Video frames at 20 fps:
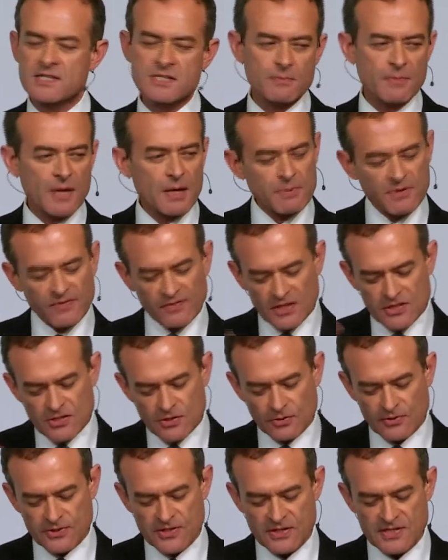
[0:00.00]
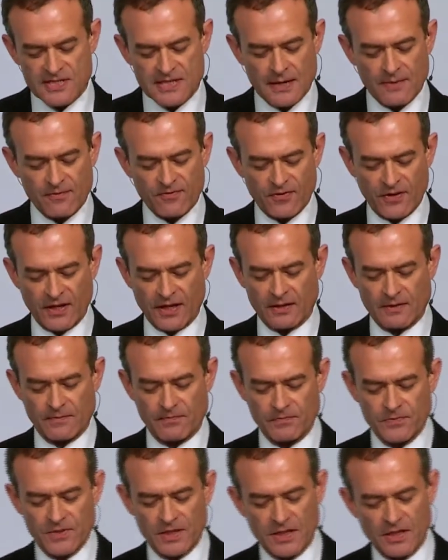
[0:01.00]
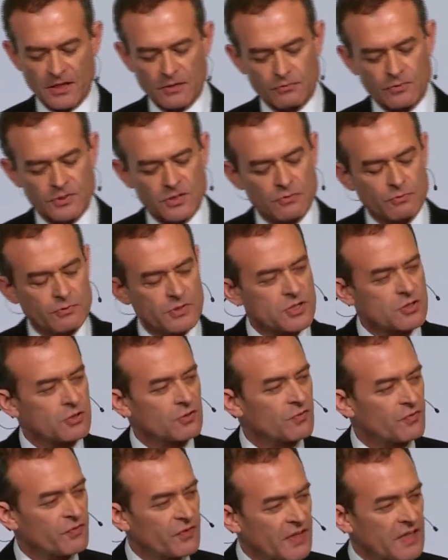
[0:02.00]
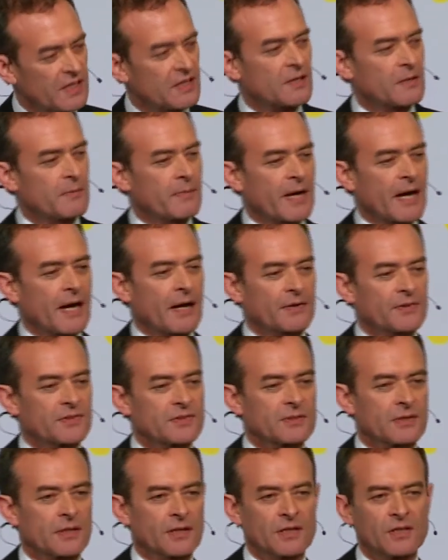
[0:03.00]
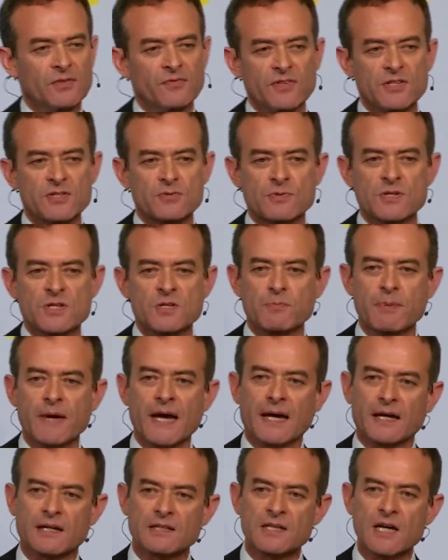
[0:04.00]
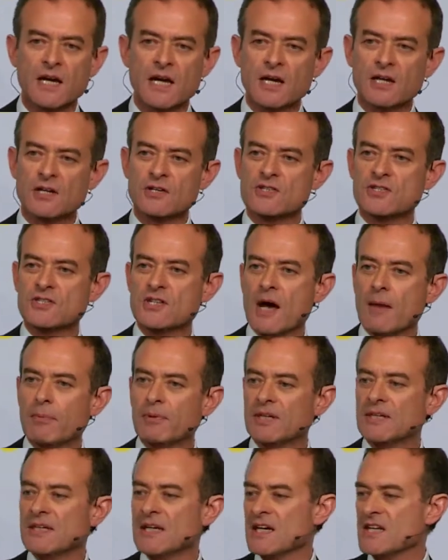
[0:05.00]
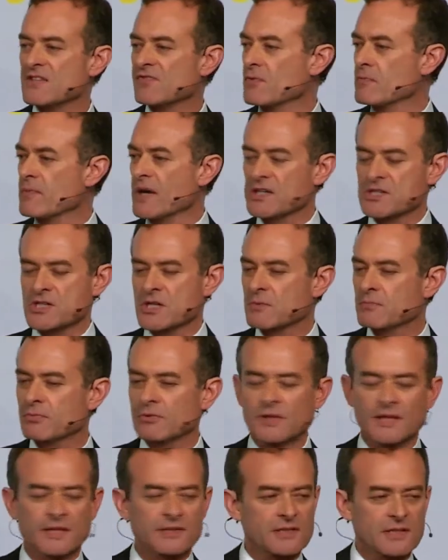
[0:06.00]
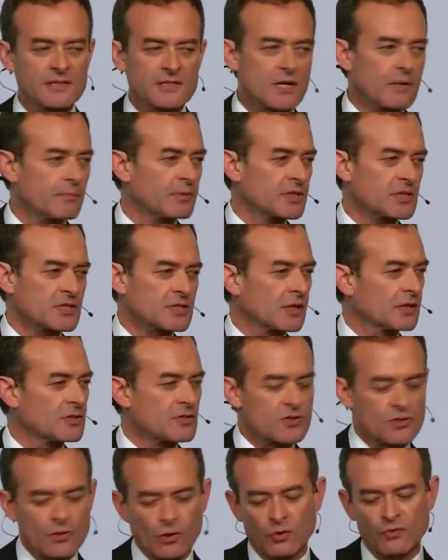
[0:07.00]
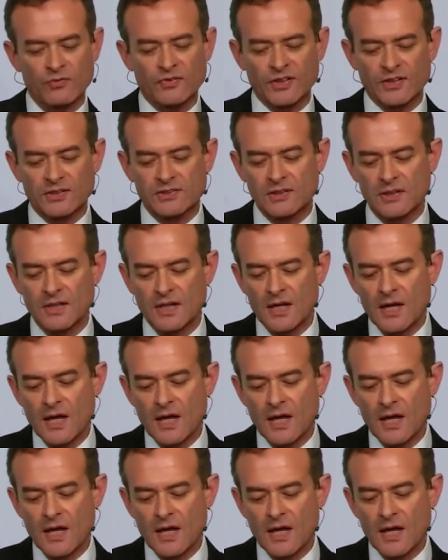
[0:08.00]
So maybe there's also something, you know, we should think about in this respect, because nobody has the magic bullet and nobody's going to solve it.